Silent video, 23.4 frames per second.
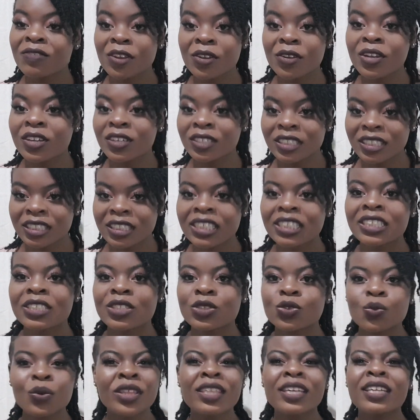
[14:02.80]
very
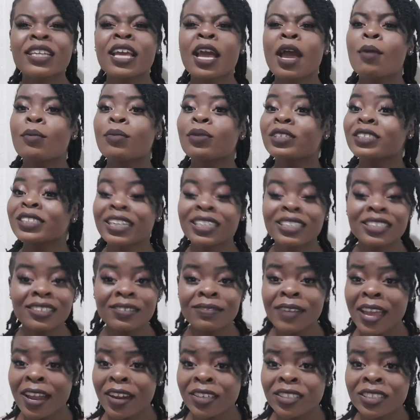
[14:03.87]
consistent with it,
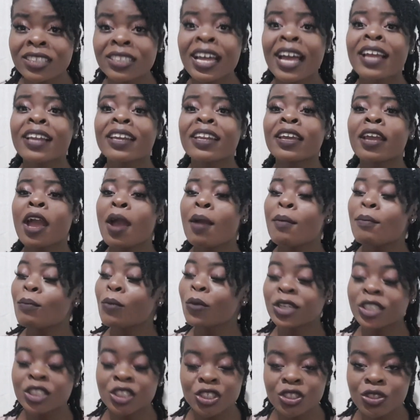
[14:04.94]
protective hairstyling,
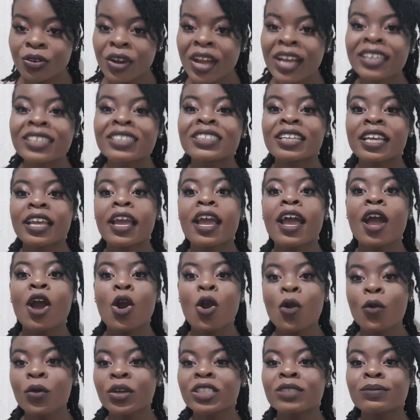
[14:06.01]
moisturizing,
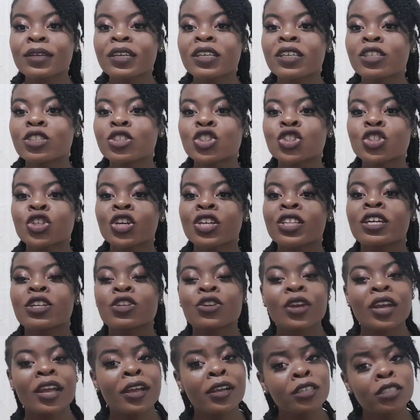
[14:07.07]
always making sure that
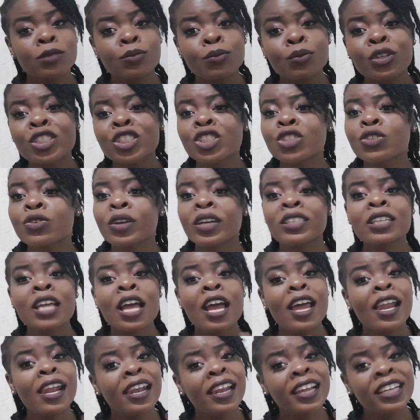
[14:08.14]
your hair is moisturized,
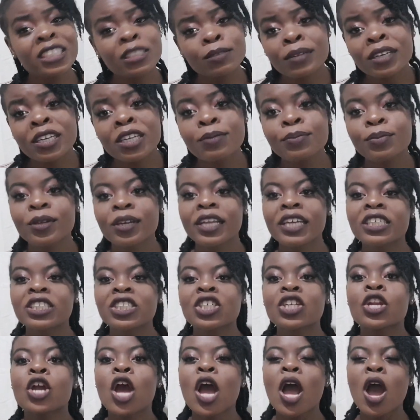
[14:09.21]
less
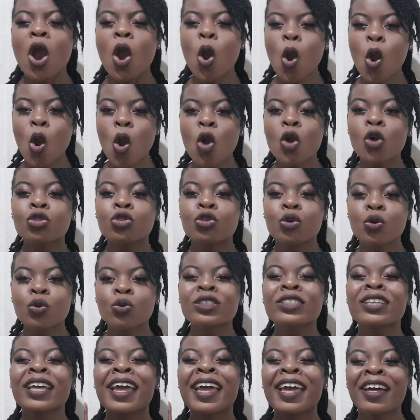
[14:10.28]
manipulation. All
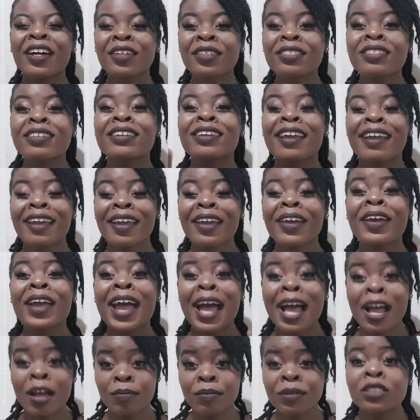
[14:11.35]
those healthy hair
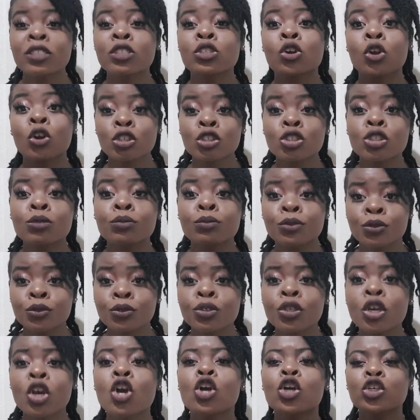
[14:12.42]
habits
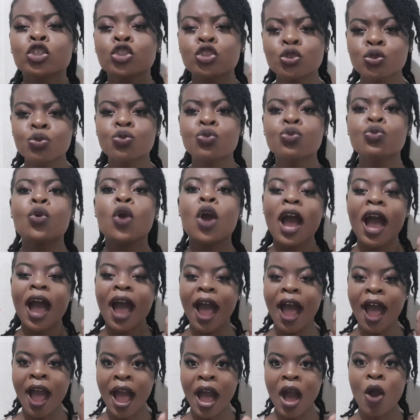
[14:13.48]
contribute to
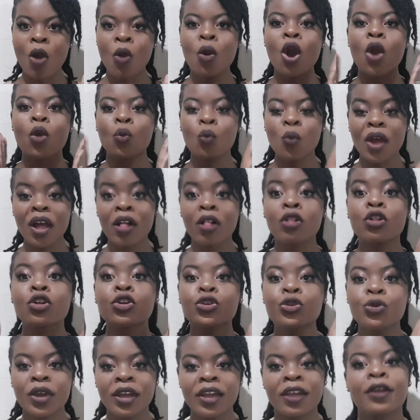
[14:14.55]
how well
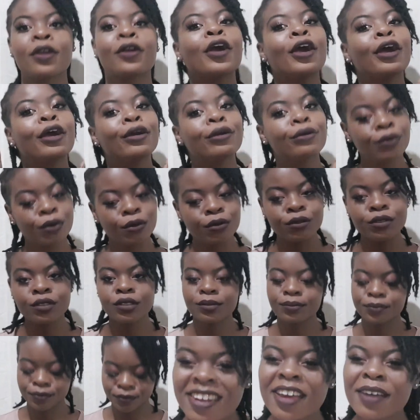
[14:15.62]
your hair
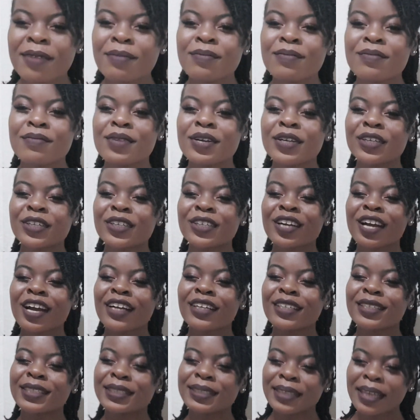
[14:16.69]
grows. Number
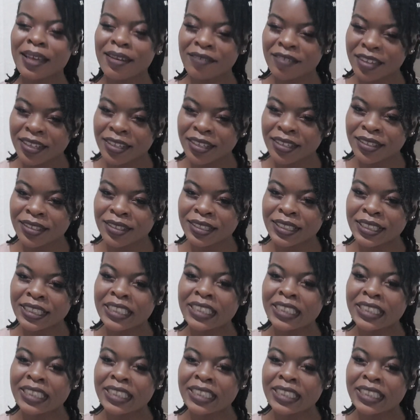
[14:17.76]
7,